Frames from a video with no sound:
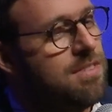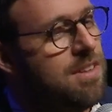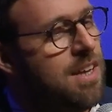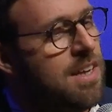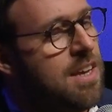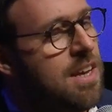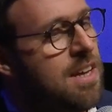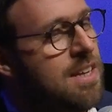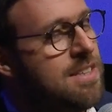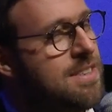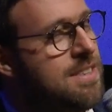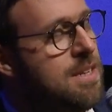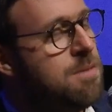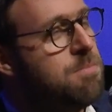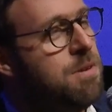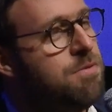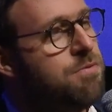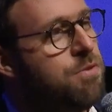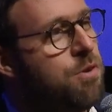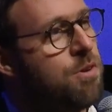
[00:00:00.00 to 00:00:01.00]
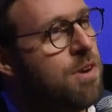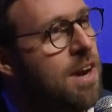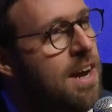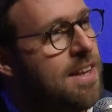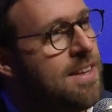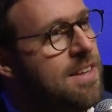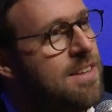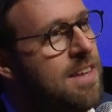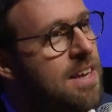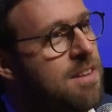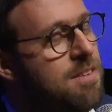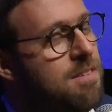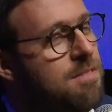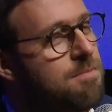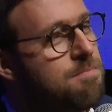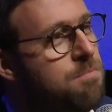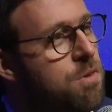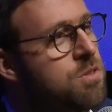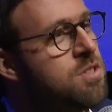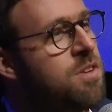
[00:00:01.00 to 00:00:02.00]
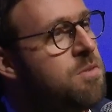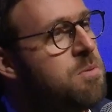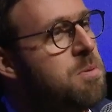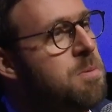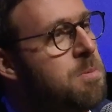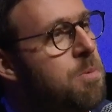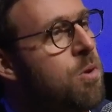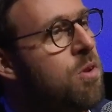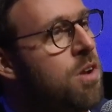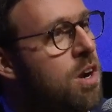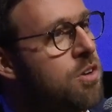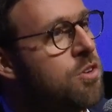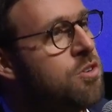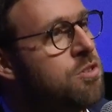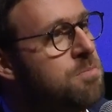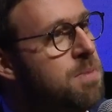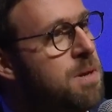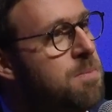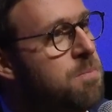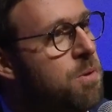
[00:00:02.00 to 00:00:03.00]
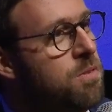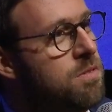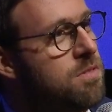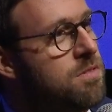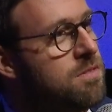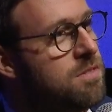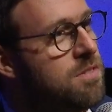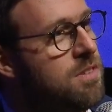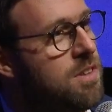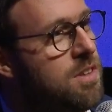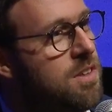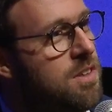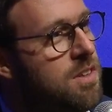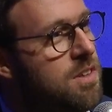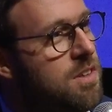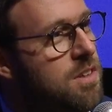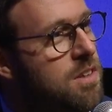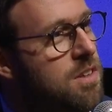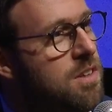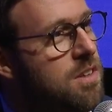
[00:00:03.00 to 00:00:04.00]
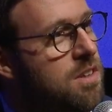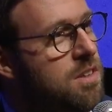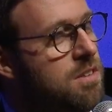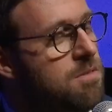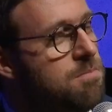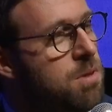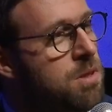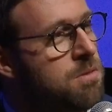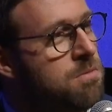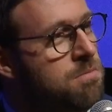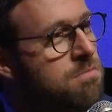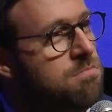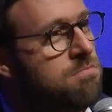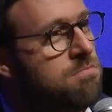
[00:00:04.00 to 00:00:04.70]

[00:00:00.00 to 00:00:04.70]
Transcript: like I said before, I think that most of the people are good people, but